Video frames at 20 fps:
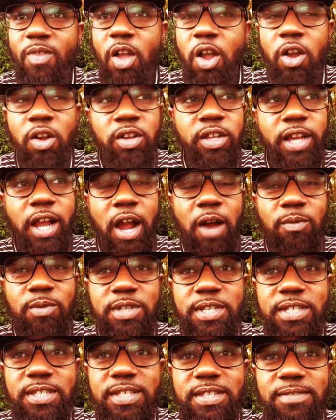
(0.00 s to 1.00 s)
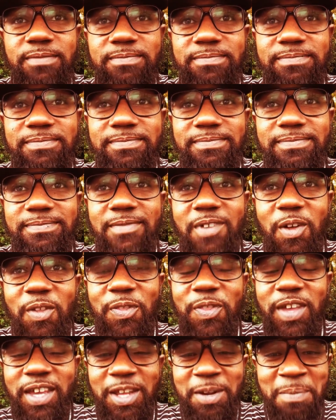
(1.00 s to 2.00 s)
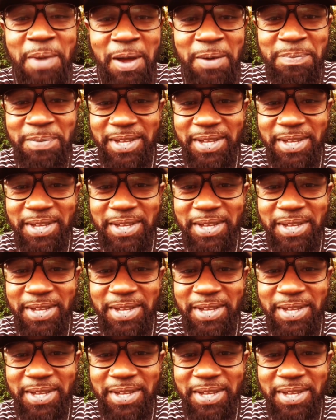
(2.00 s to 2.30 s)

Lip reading: Earlier, I was thinking about